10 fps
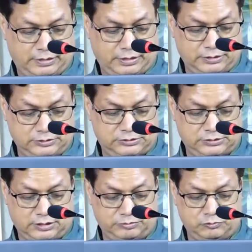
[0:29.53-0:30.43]
is
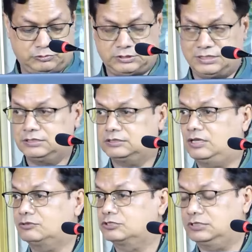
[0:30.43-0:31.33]
up to
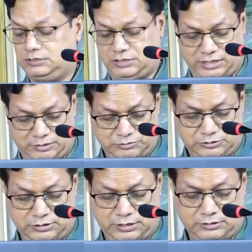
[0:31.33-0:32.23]
10,000
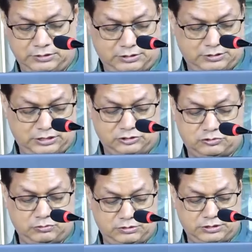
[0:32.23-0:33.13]
times higher than the
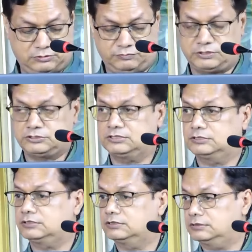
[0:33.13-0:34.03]
natural rate of
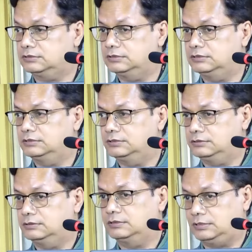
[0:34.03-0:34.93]
extinction.
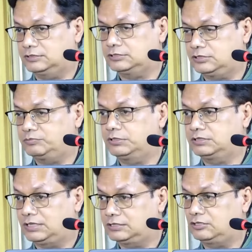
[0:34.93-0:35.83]
I just repeat,
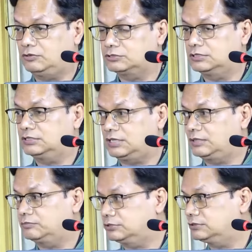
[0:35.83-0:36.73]
10,000
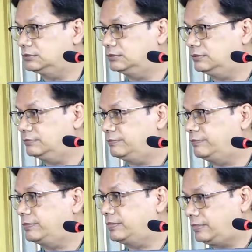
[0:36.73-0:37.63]
times
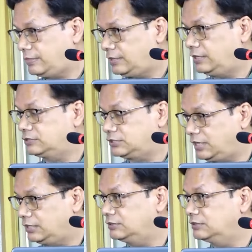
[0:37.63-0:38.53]
it's
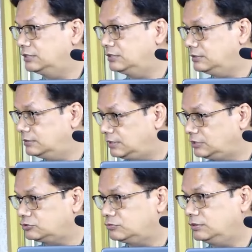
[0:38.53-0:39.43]
higher than the
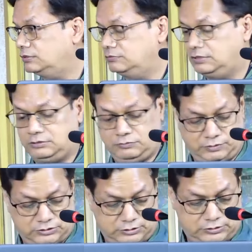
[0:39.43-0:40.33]
natural rate of
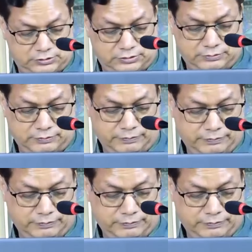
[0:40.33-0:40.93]
extinction.